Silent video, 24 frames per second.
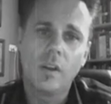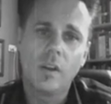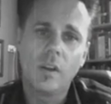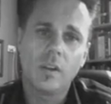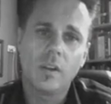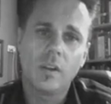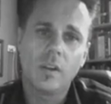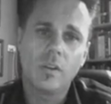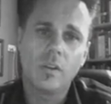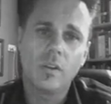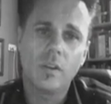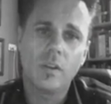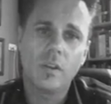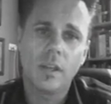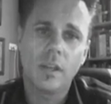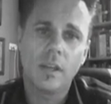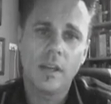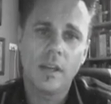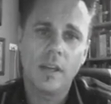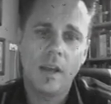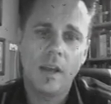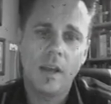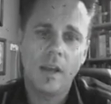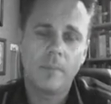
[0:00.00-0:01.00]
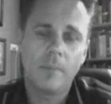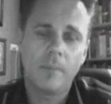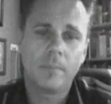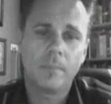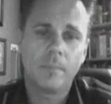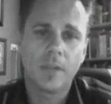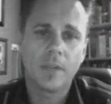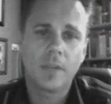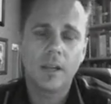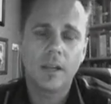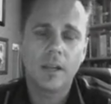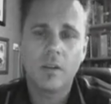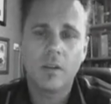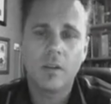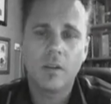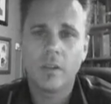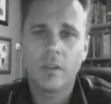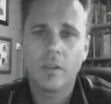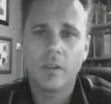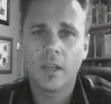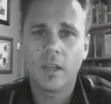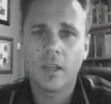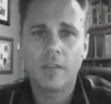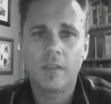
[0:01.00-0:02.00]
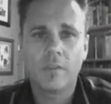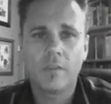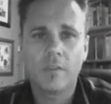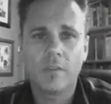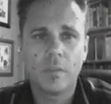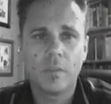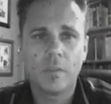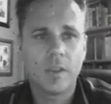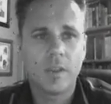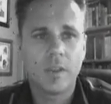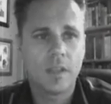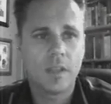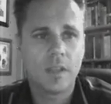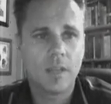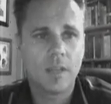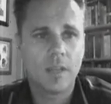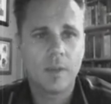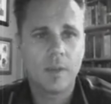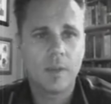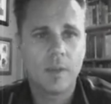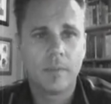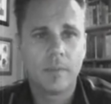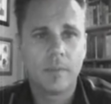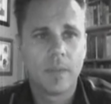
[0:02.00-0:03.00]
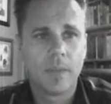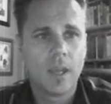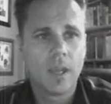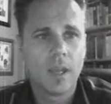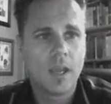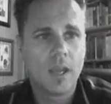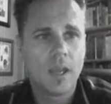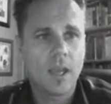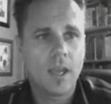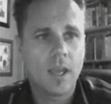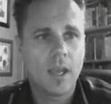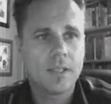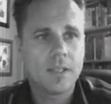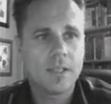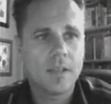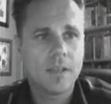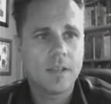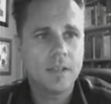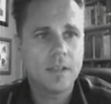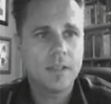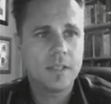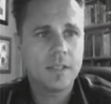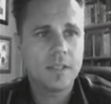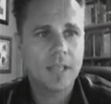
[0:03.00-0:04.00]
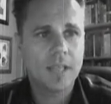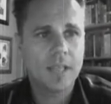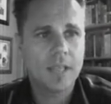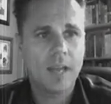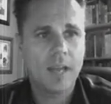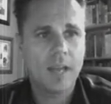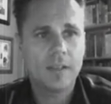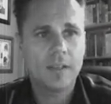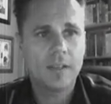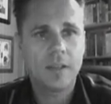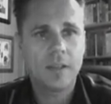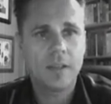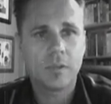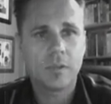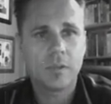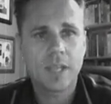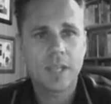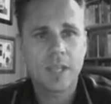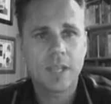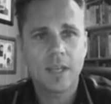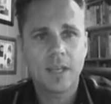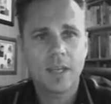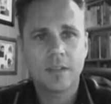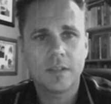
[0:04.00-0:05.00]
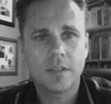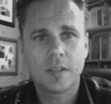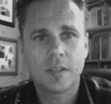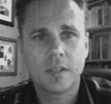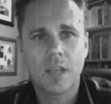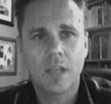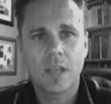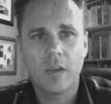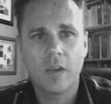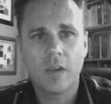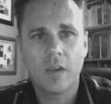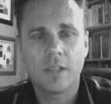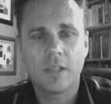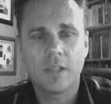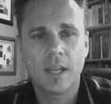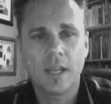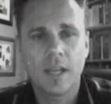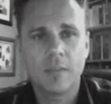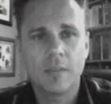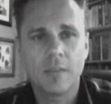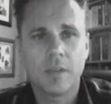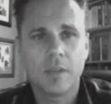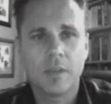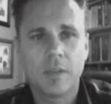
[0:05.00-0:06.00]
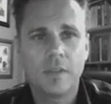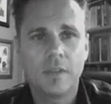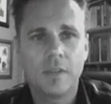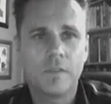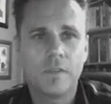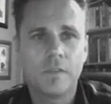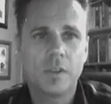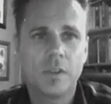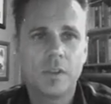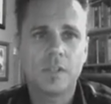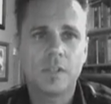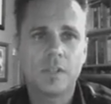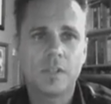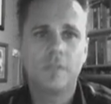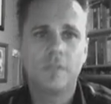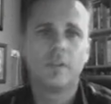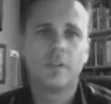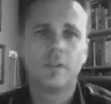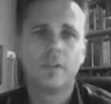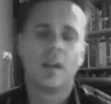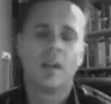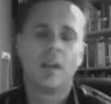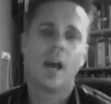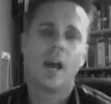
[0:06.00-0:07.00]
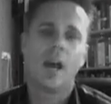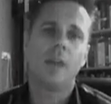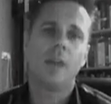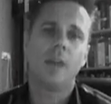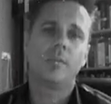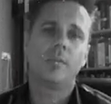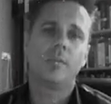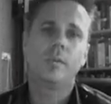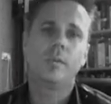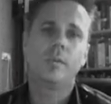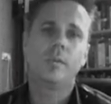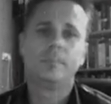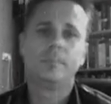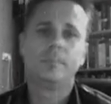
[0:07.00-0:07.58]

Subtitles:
you can click on the link from within the email. And so this is a calendar that will take us to the current date, being the 1st of April,